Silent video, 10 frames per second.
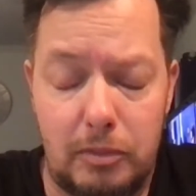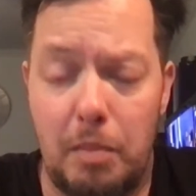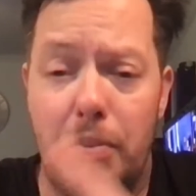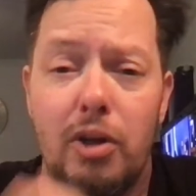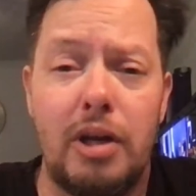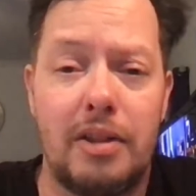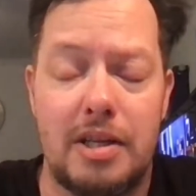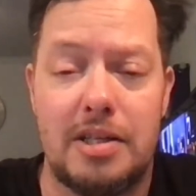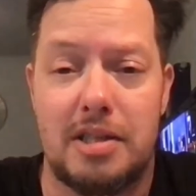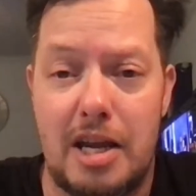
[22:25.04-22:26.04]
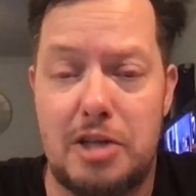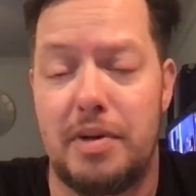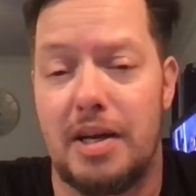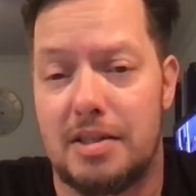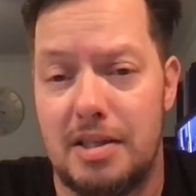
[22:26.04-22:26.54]
build on these
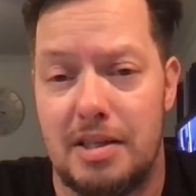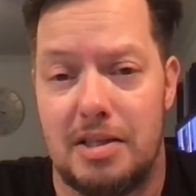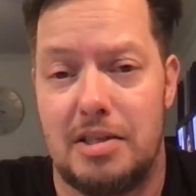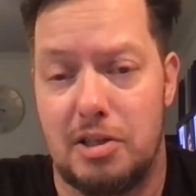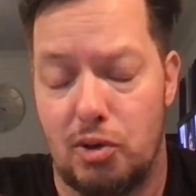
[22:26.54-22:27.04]
HBSCs, these